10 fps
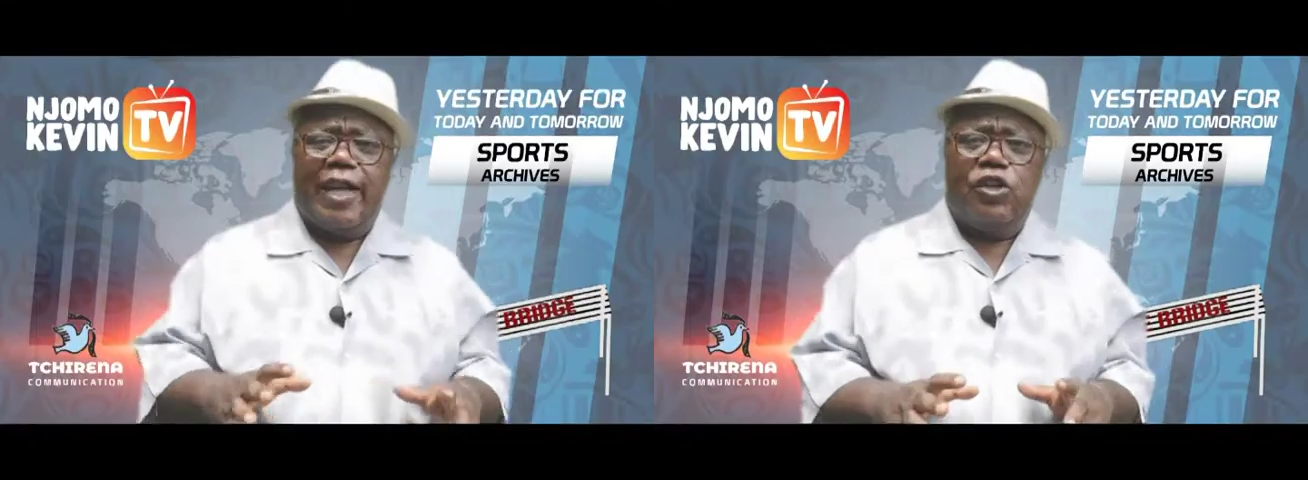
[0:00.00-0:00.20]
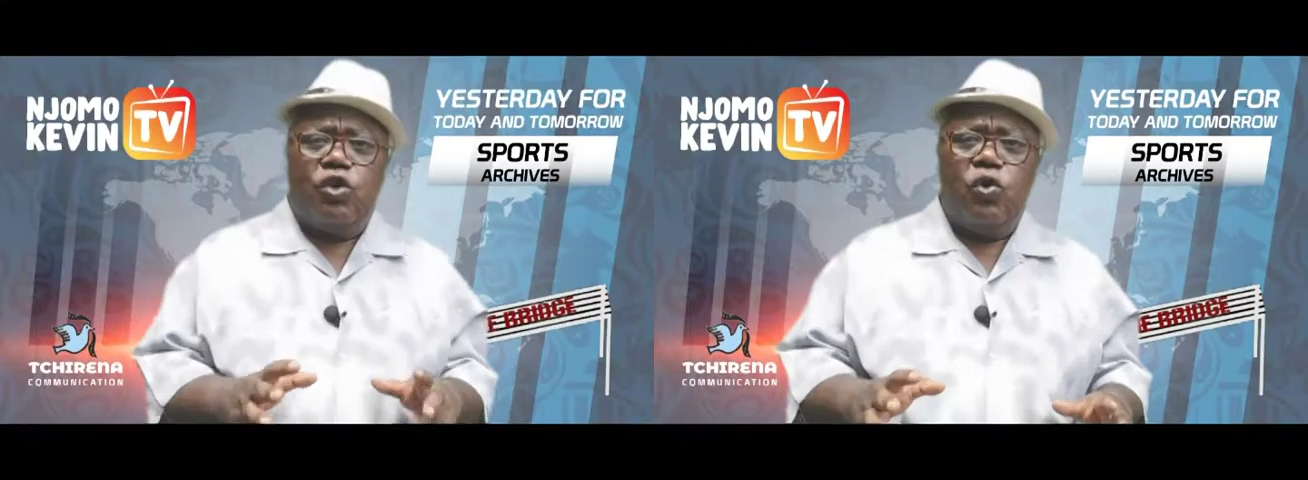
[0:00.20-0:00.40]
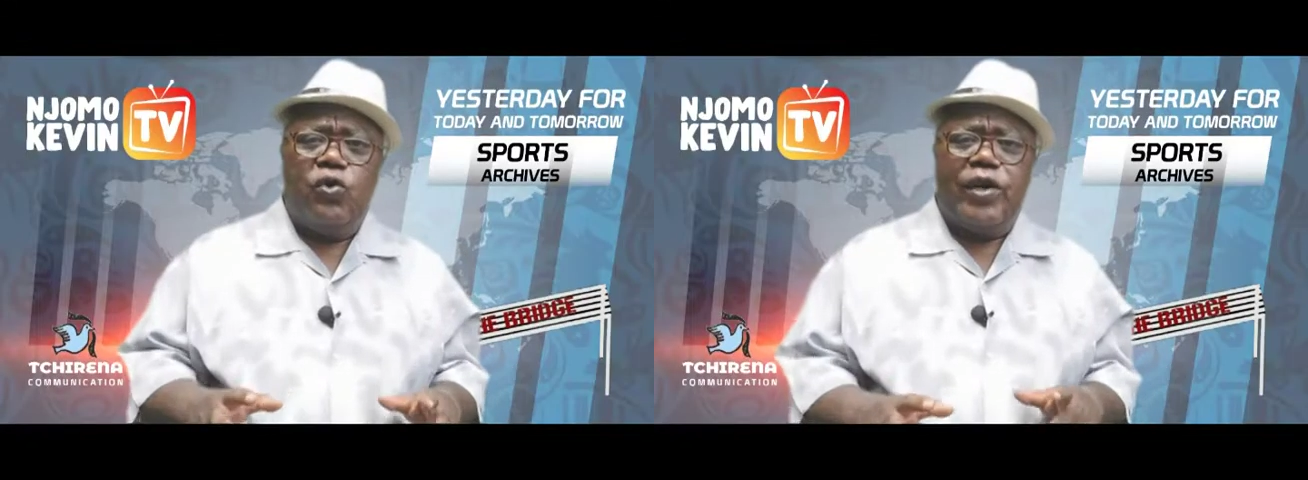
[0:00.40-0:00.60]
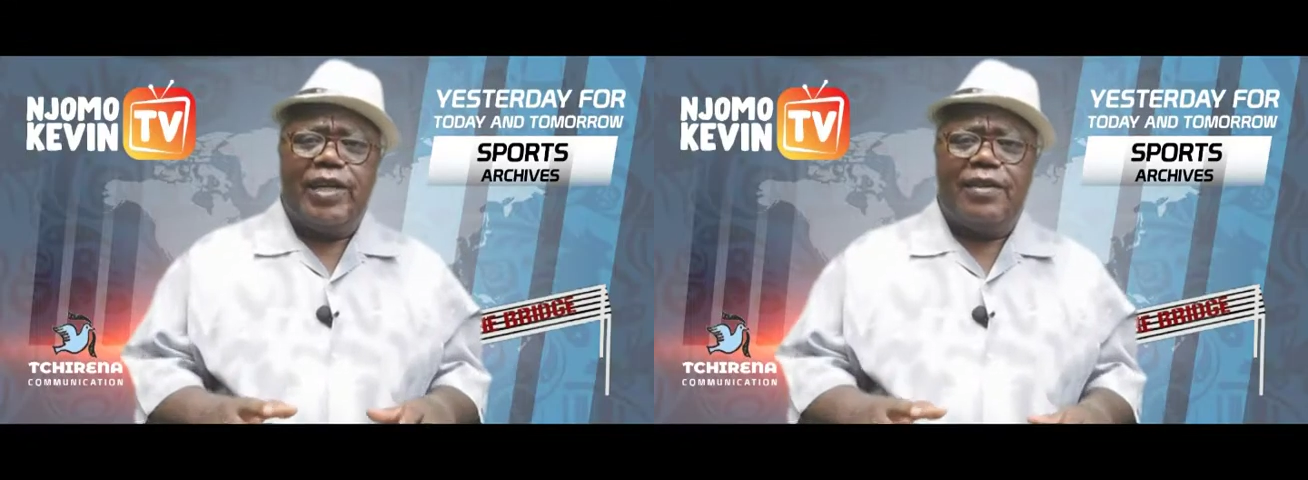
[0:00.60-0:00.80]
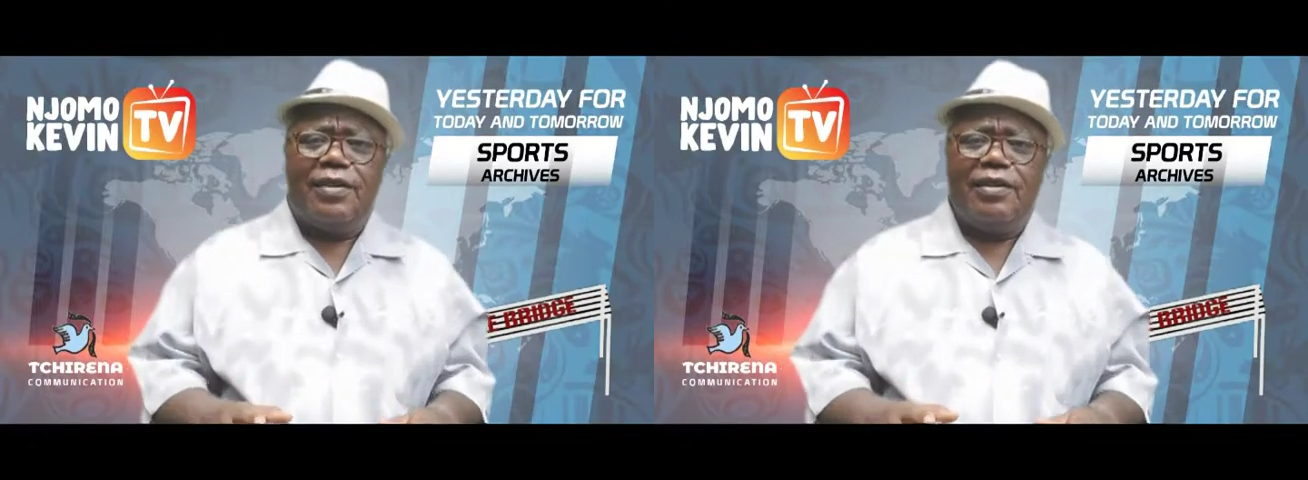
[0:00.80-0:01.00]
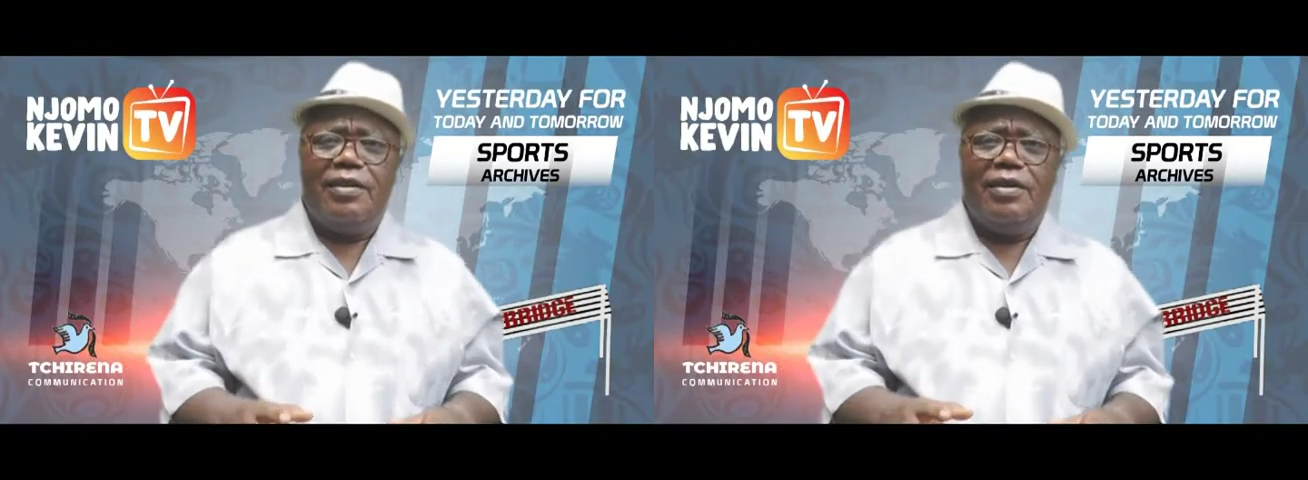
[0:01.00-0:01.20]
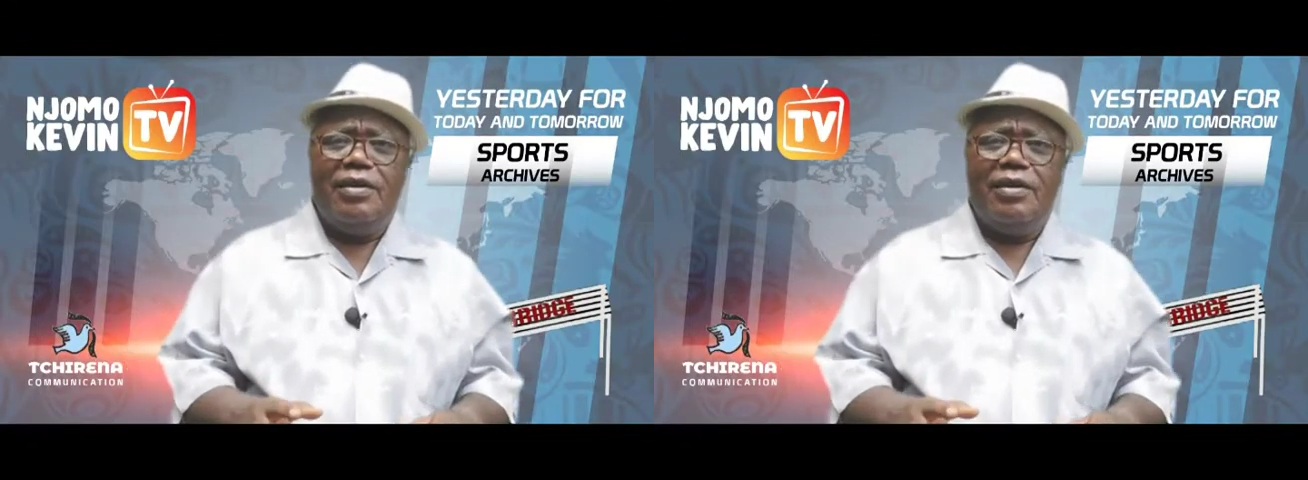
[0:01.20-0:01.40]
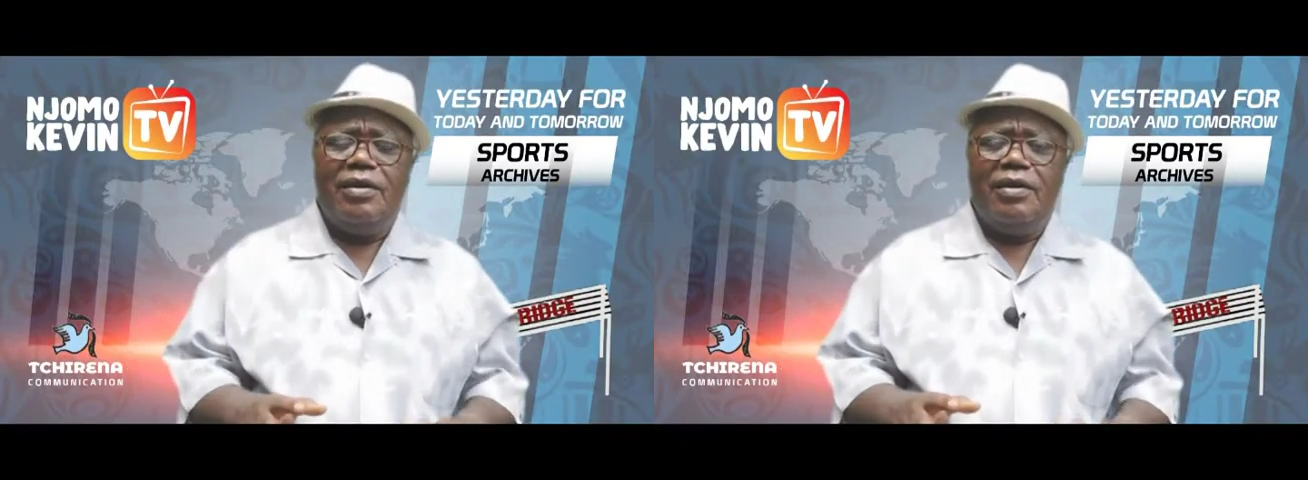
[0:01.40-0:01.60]
like a solo race.
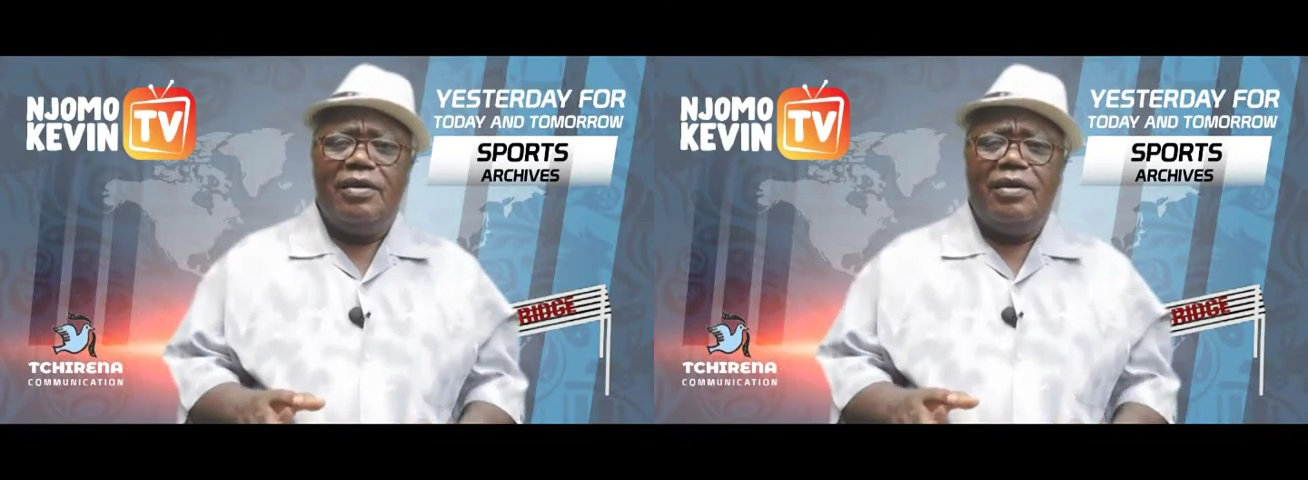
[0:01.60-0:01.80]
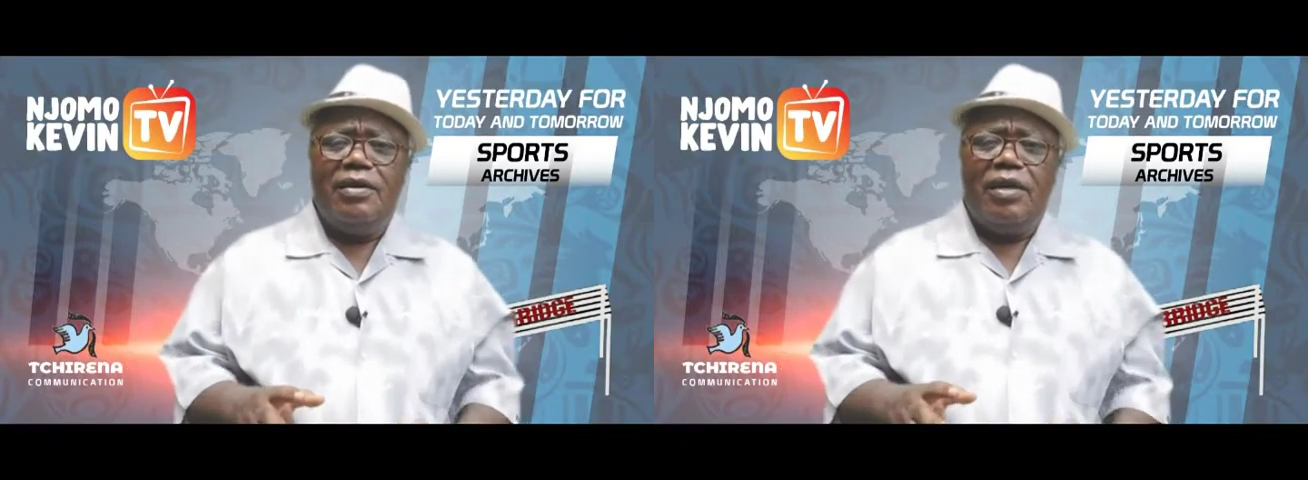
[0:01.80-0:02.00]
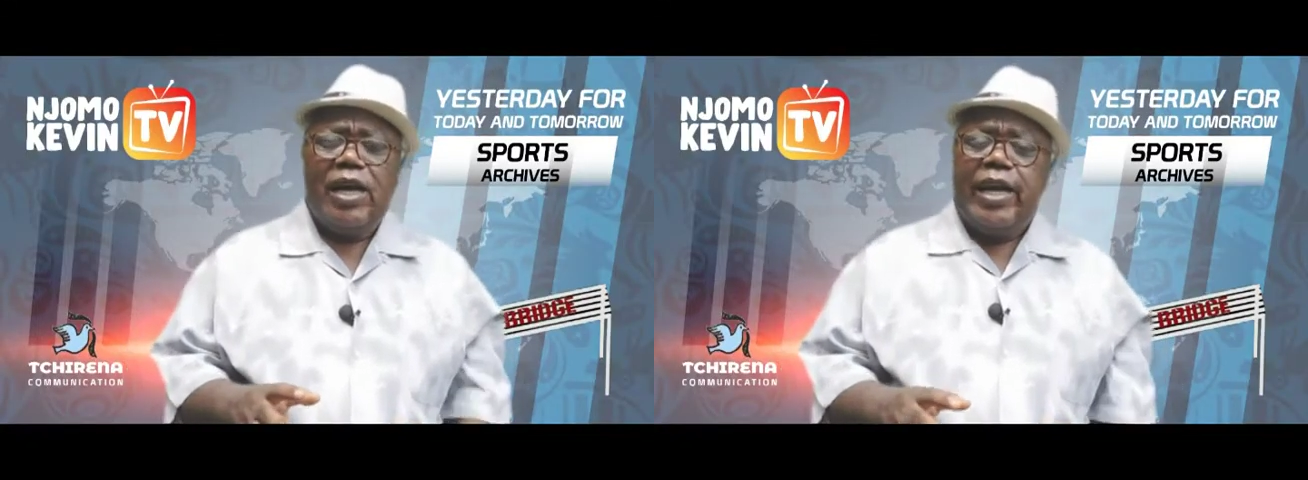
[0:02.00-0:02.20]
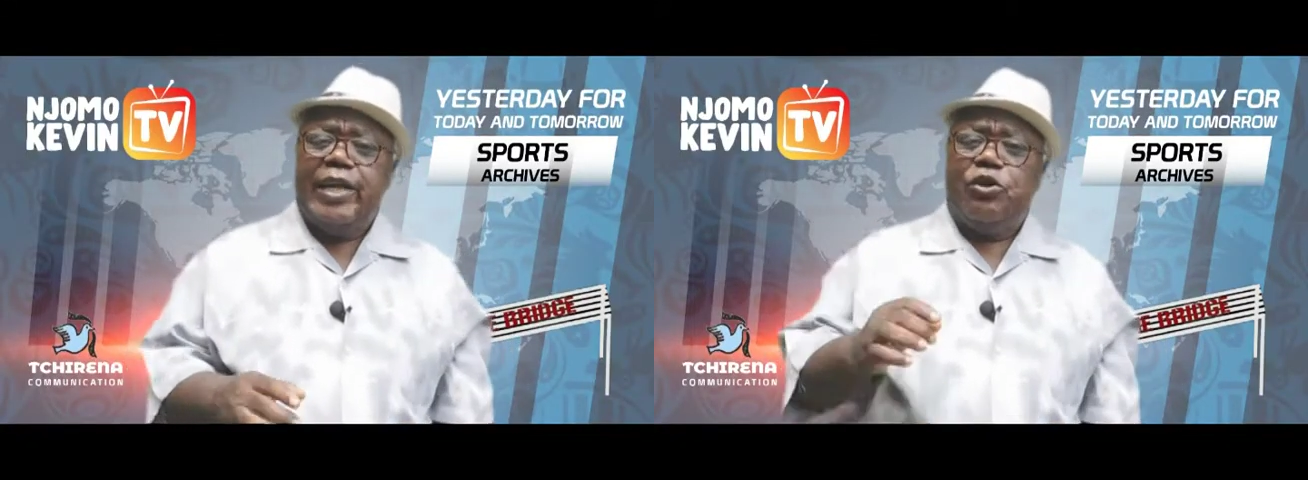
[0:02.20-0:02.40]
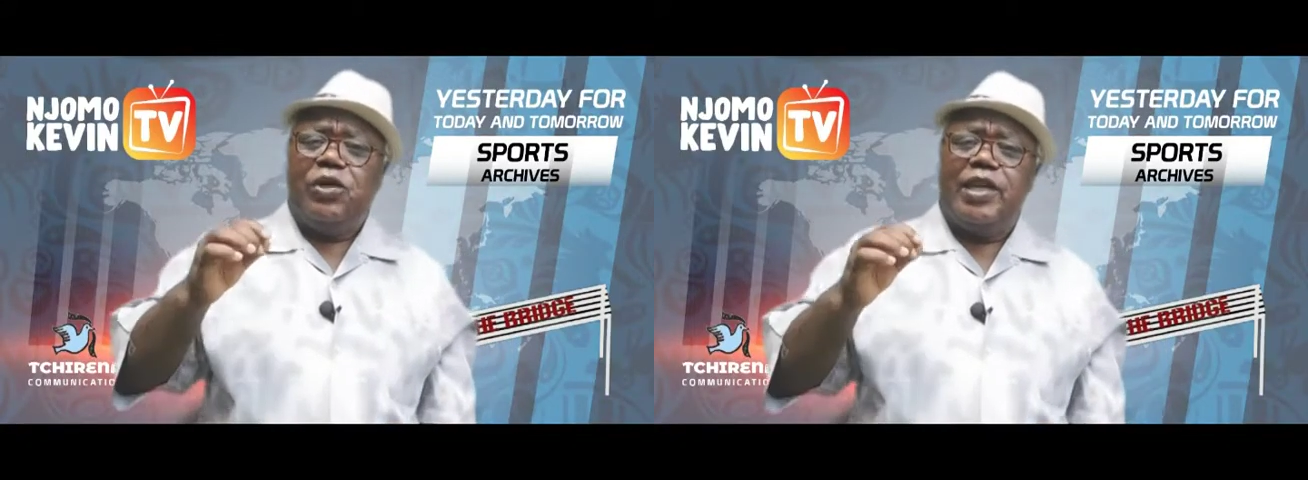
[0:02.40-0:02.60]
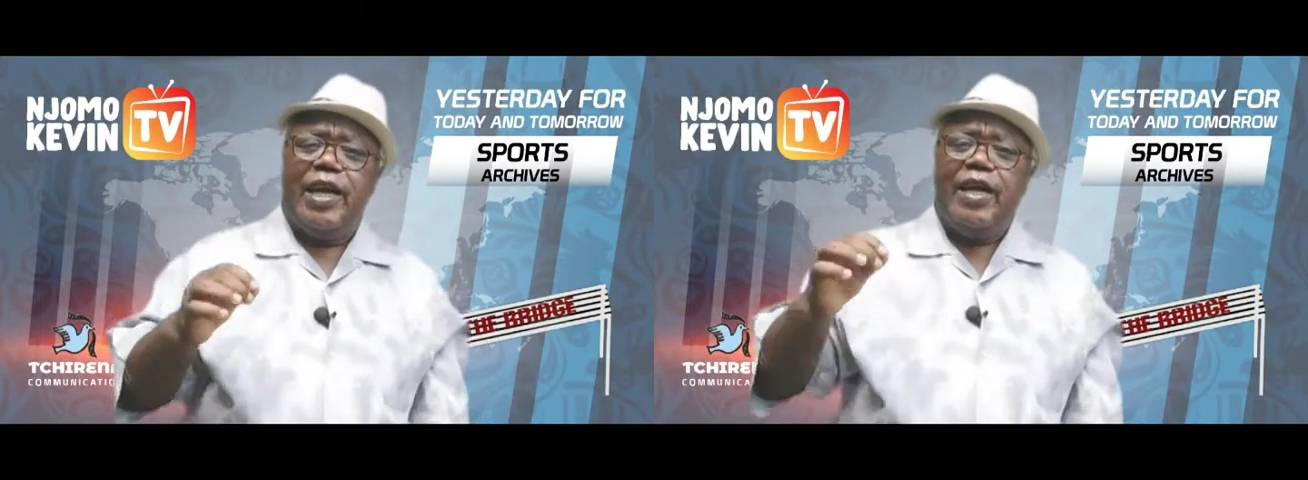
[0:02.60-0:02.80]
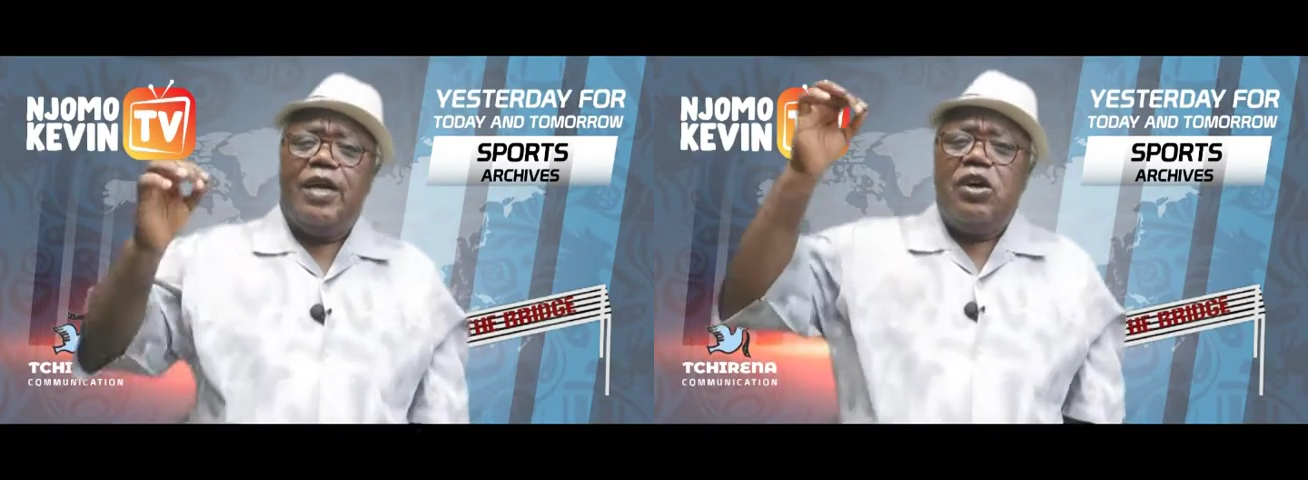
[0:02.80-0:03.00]
Litute